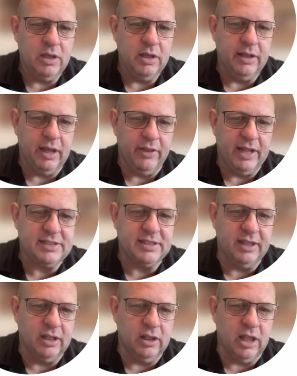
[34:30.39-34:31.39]
Now that's
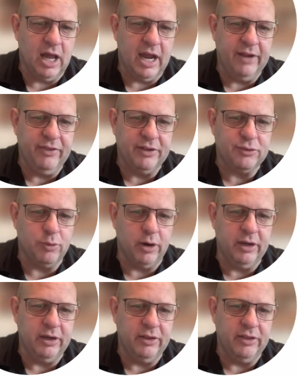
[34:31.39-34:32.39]
the line that's
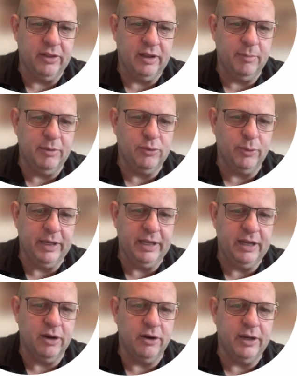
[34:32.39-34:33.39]
running in between
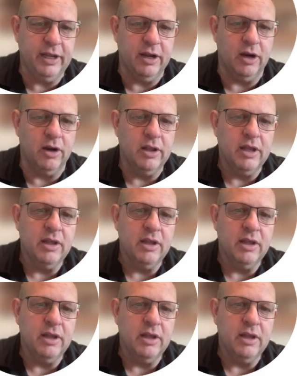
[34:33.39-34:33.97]
here and here.